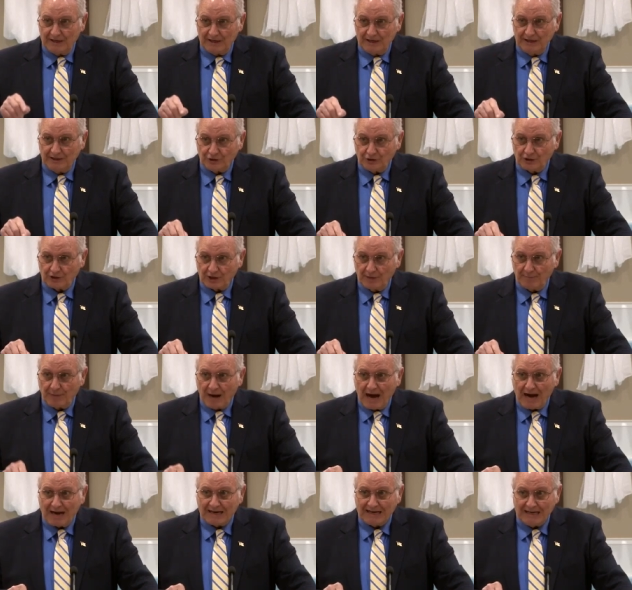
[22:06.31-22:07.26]
He took a
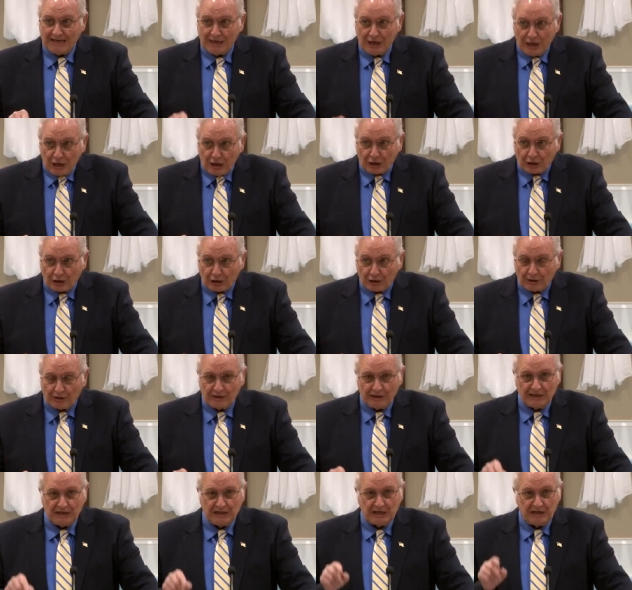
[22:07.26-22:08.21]
body here.
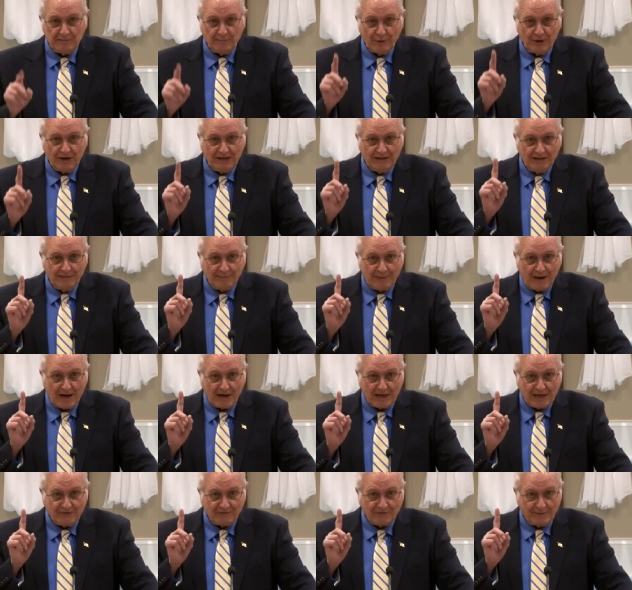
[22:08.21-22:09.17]
He didn't bring the
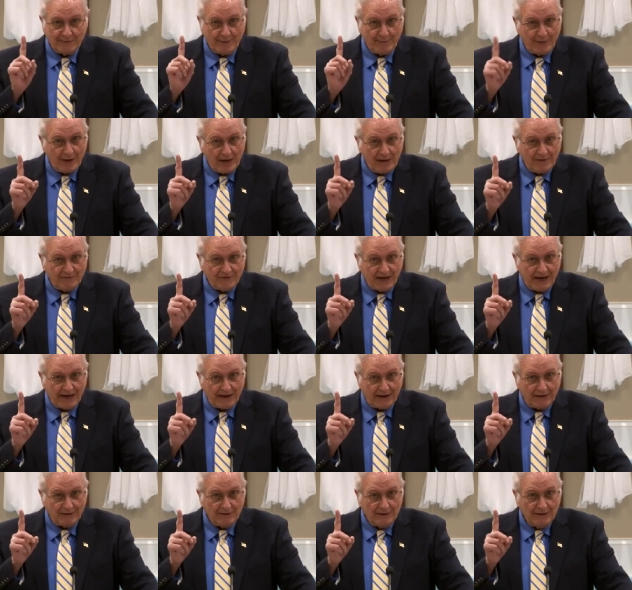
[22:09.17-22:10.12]
body from above
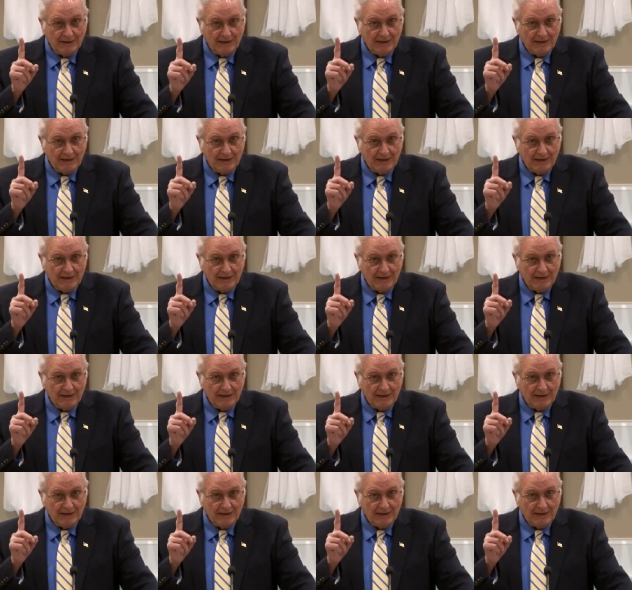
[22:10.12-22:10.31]
now.